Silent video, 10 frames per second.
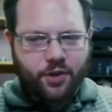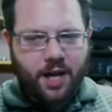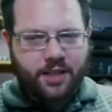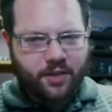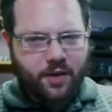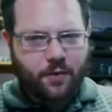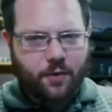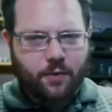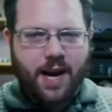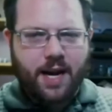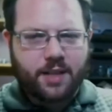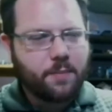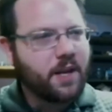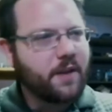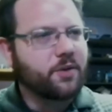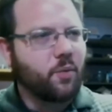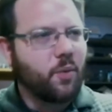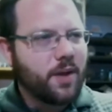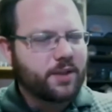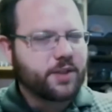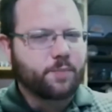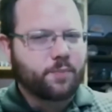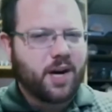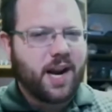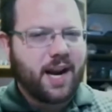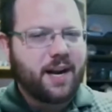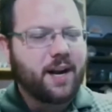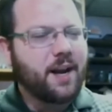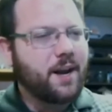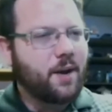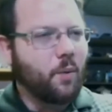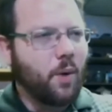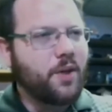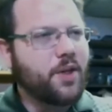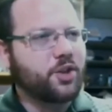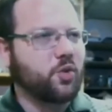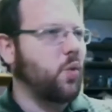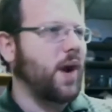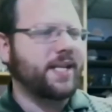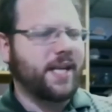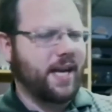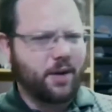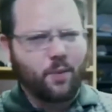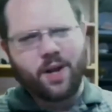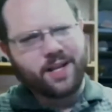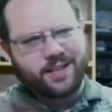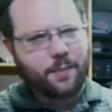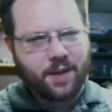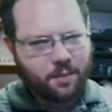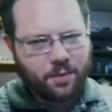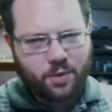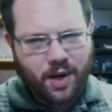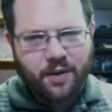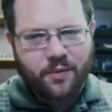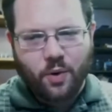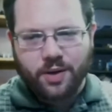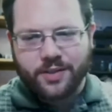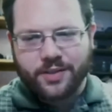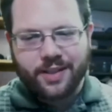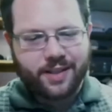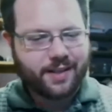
shots at a different range. I believe there's one that's a spray, one that's 20, then one that's something in between, of course.